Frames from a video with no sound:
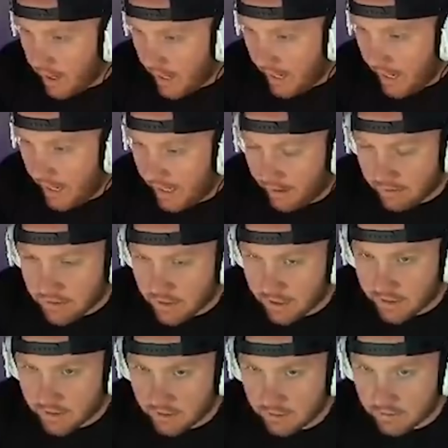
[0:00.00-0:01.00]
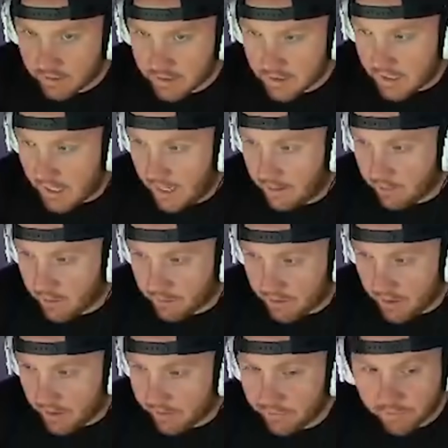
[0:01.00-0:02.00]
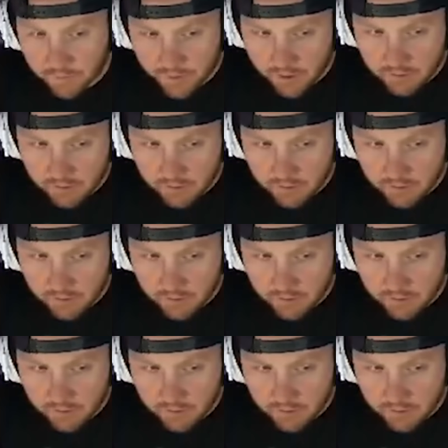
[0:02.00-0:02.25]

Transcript: And I was like, dude, this game could be it for me.